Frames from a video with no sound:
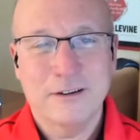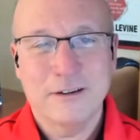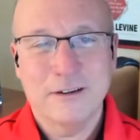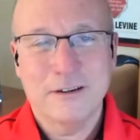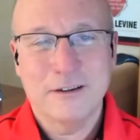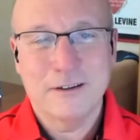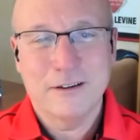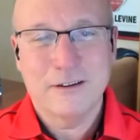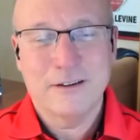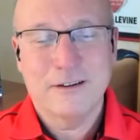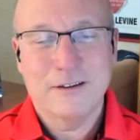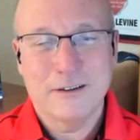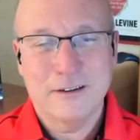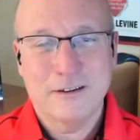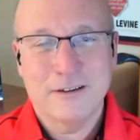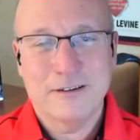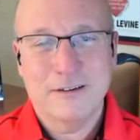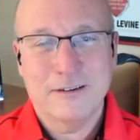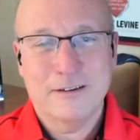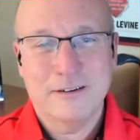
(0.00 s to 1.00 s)

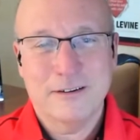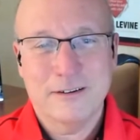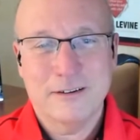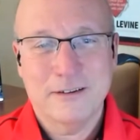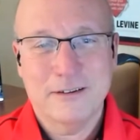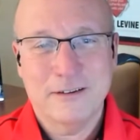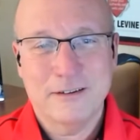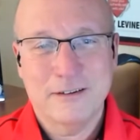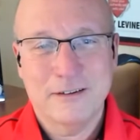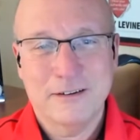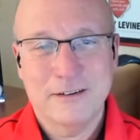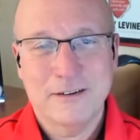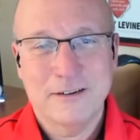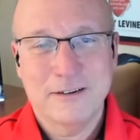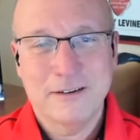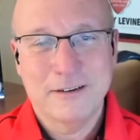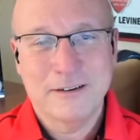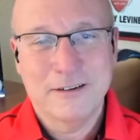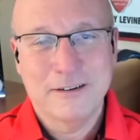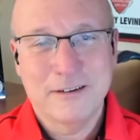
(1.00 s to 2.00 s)

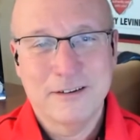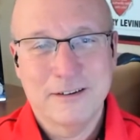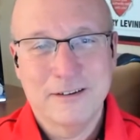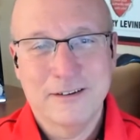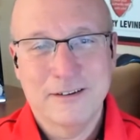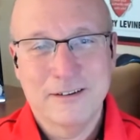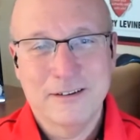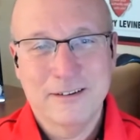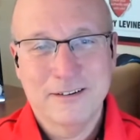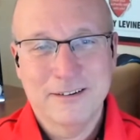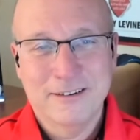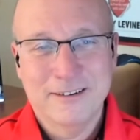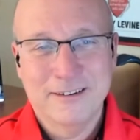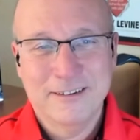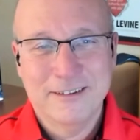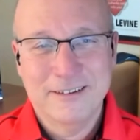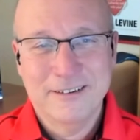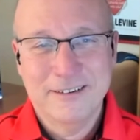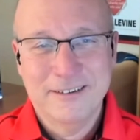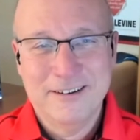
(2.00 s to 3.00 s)

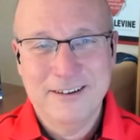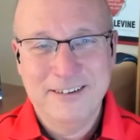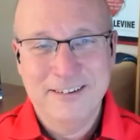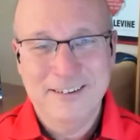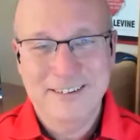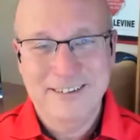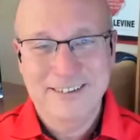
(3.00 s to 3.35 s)
(silent)